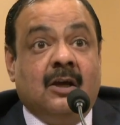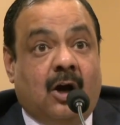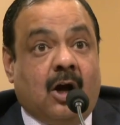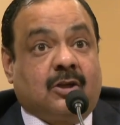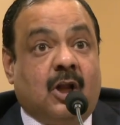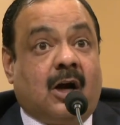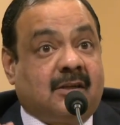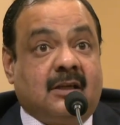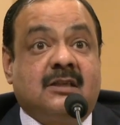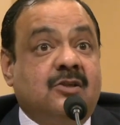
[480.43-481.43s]
or
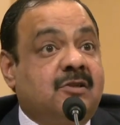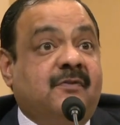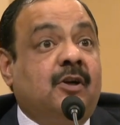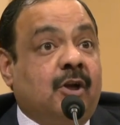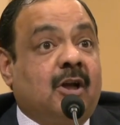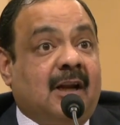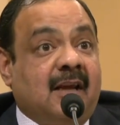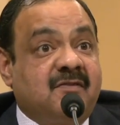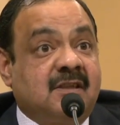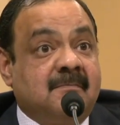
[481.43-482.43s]
not that's useful to your
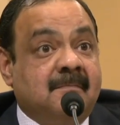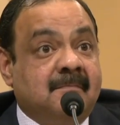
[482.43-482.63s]
lives.